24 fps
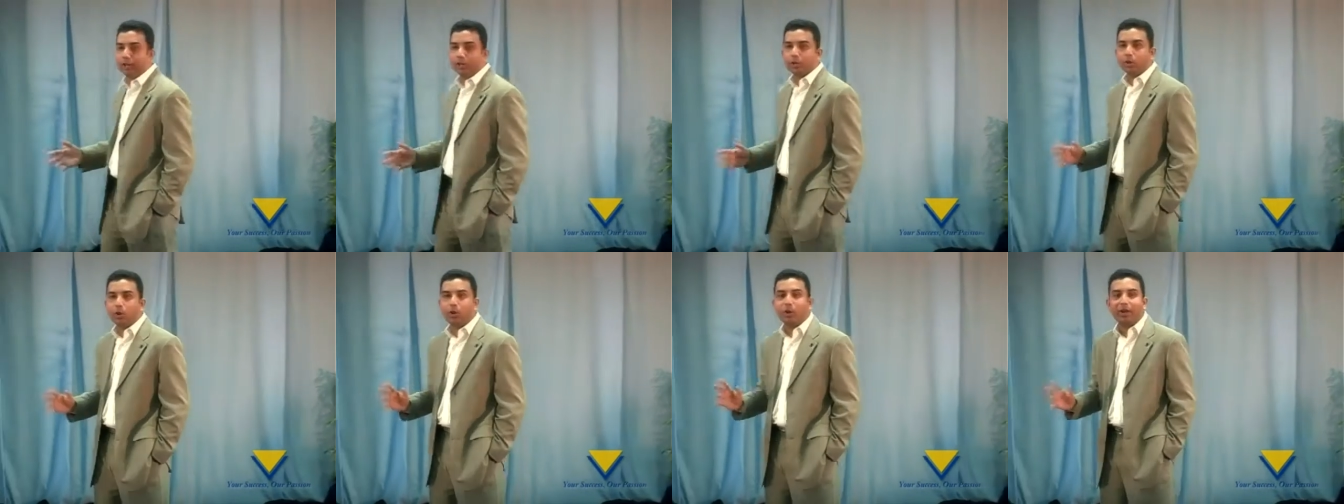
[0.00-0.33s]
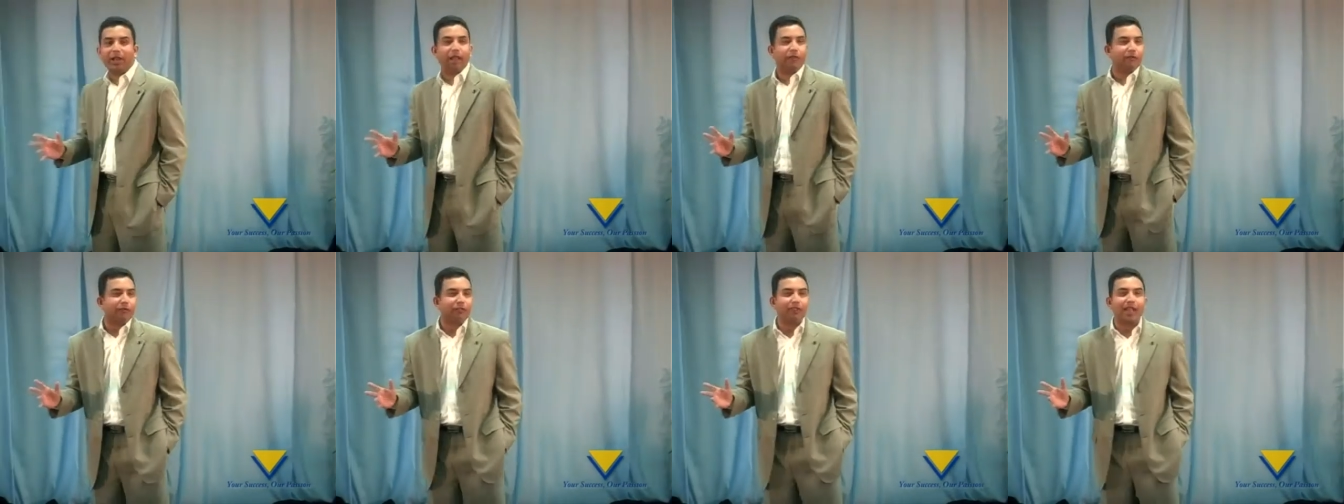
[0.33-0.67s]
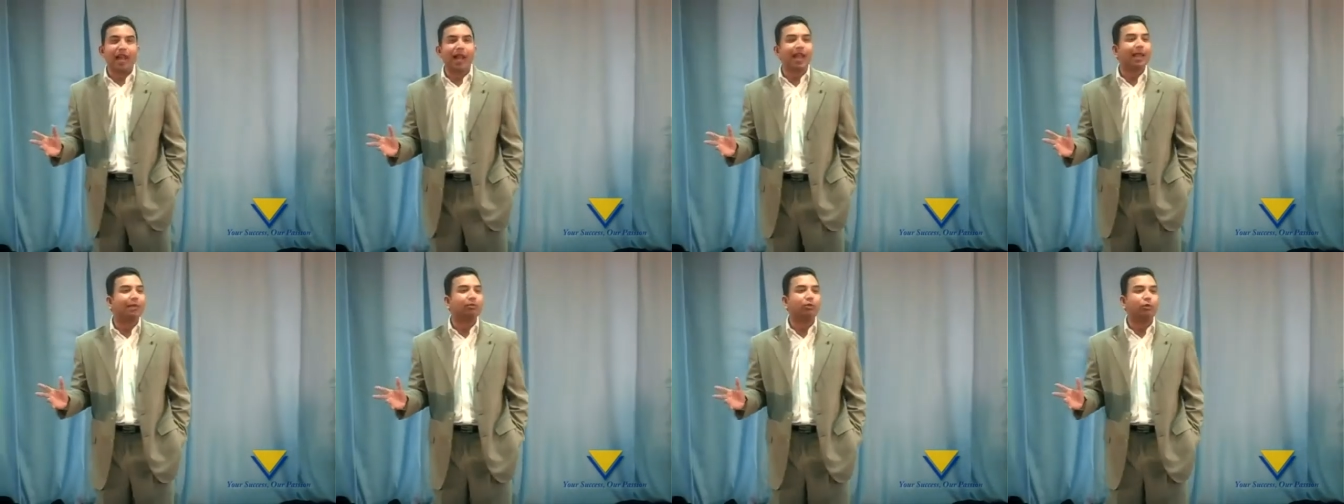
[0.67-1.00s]
don't have
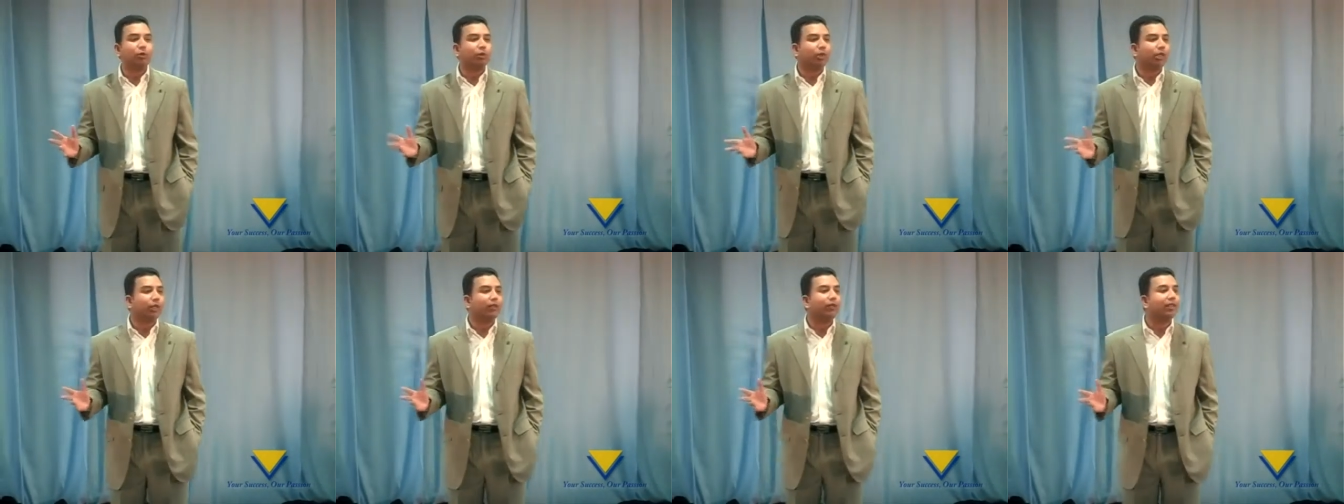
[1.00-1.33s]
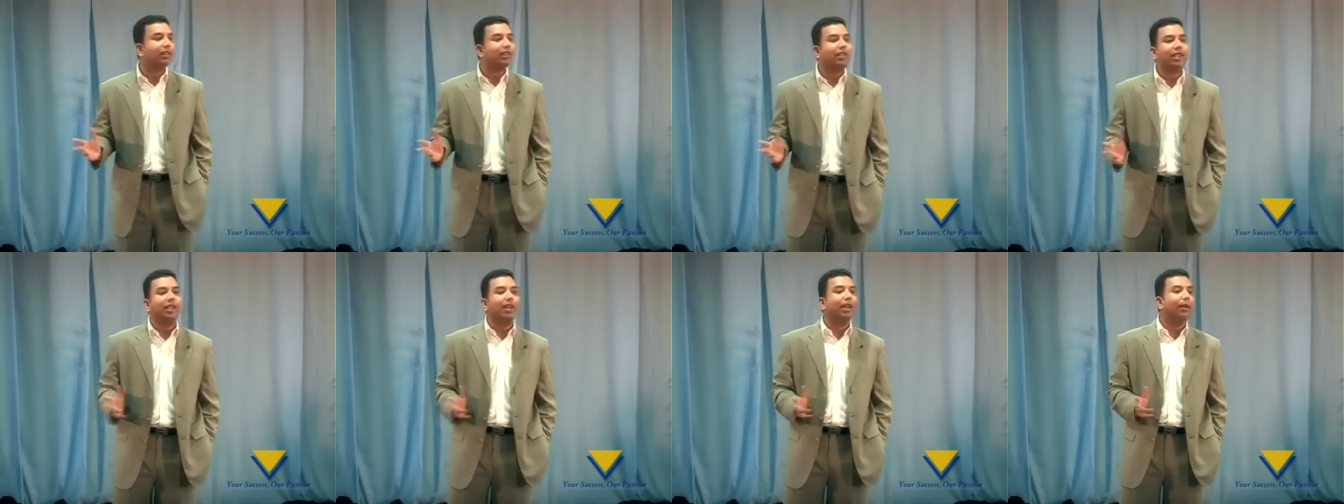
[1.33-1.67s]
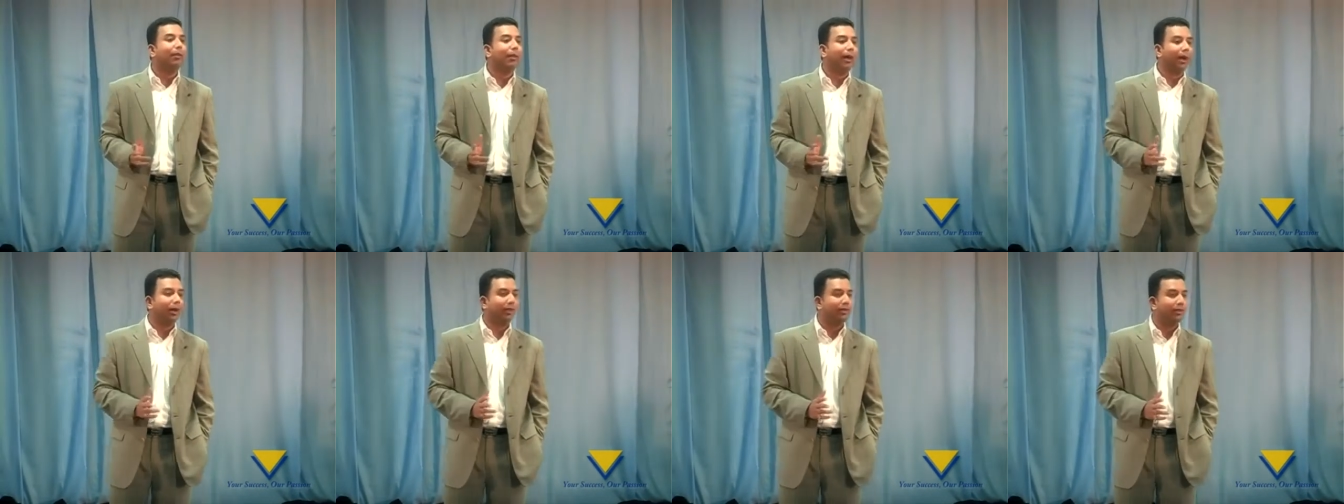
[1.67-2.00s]
time to even think
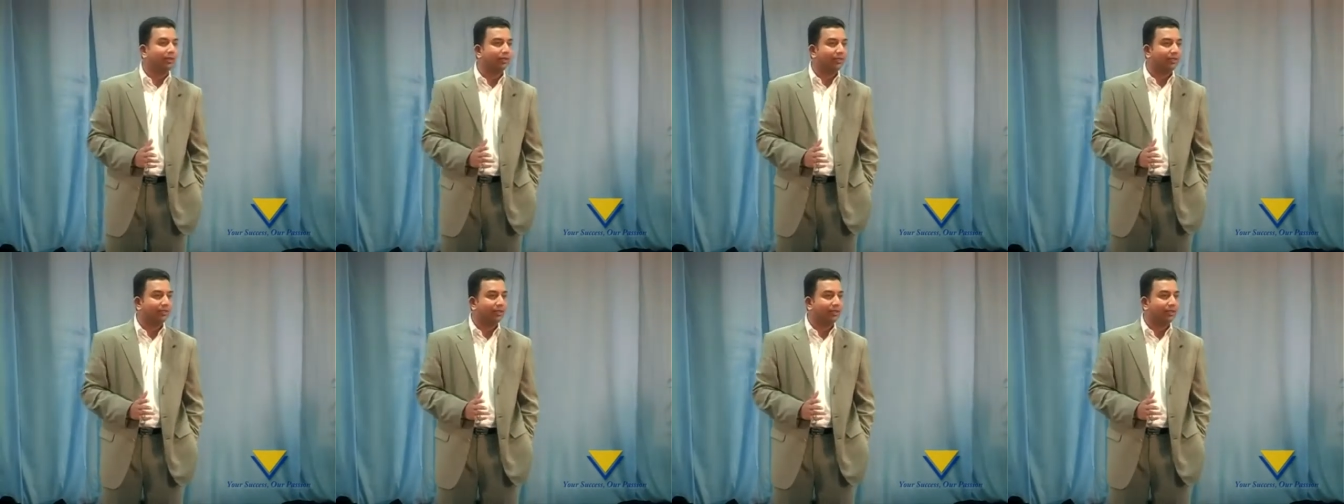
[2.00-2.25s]
about.